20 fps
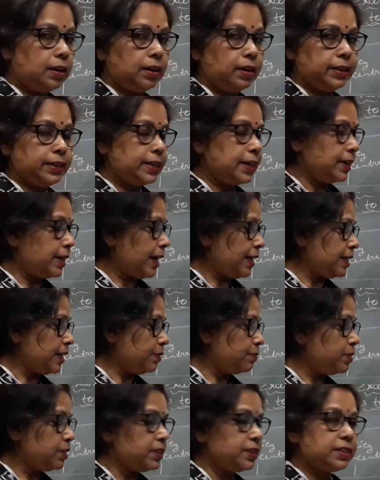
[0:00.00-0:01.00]
Here I
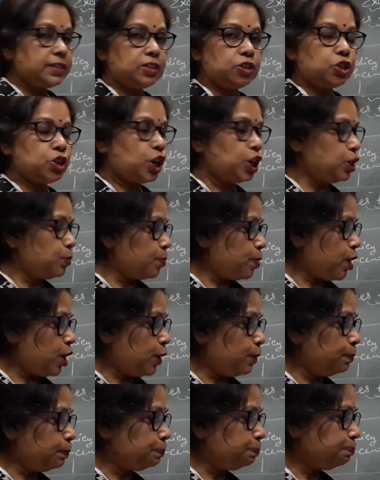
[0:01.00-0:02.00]
have written in short
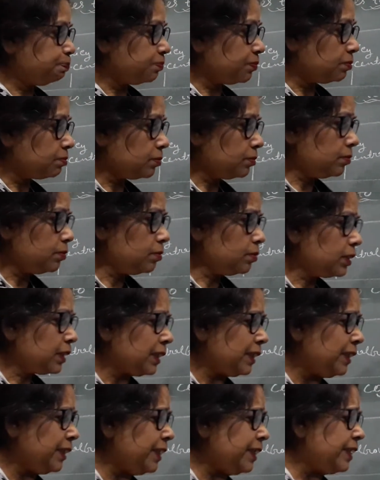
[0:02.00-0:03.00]
form:
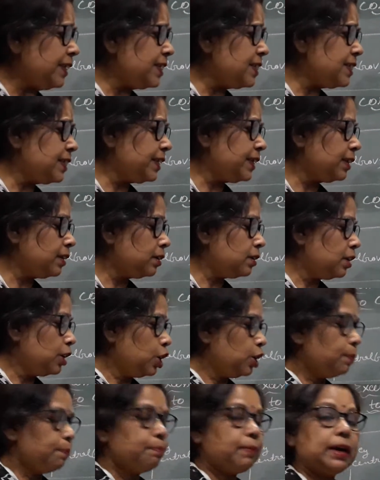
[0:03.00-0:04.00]
decrease in
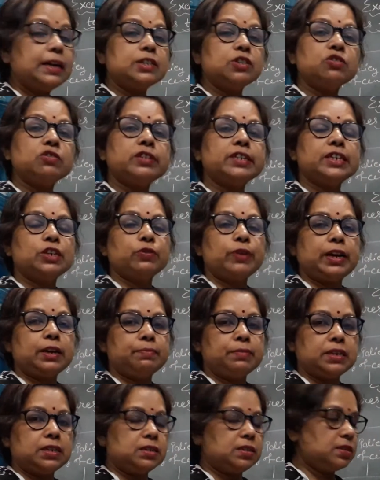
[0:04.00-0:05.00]
margin
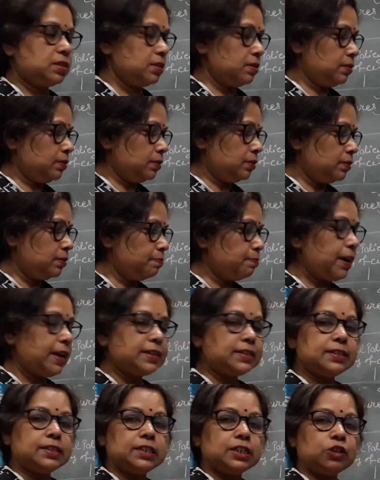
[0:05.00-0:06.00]
requirements.
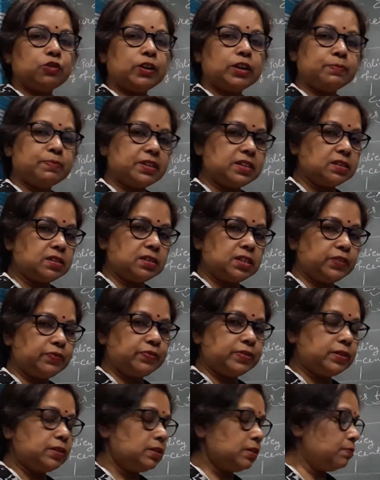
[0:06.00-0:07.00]
Margin requirements
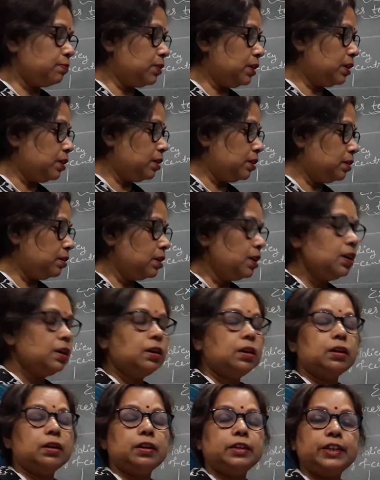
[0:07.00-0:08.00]

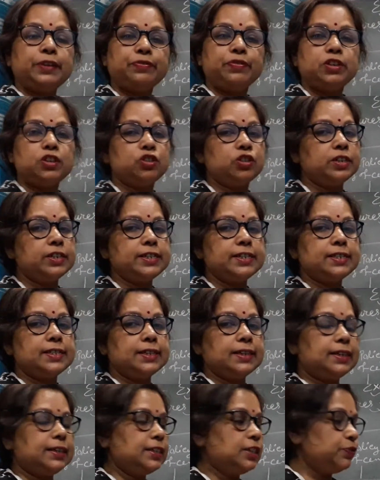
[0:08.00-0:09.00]
definition is
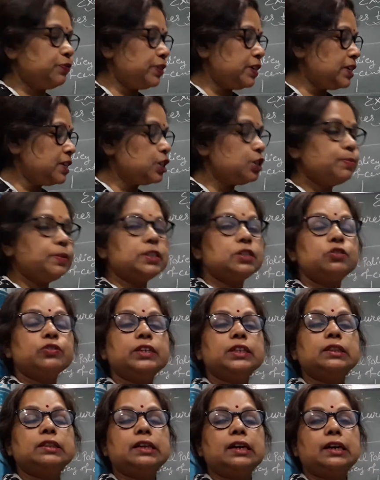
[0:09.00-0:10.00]
the difference
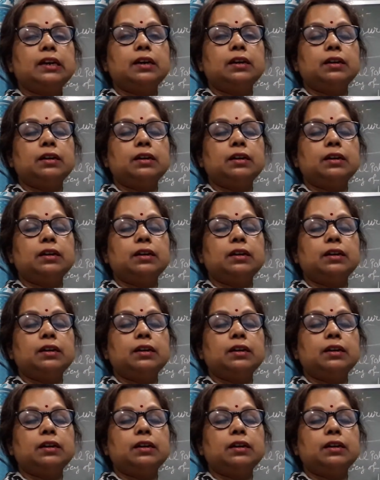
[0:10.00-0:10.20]
between the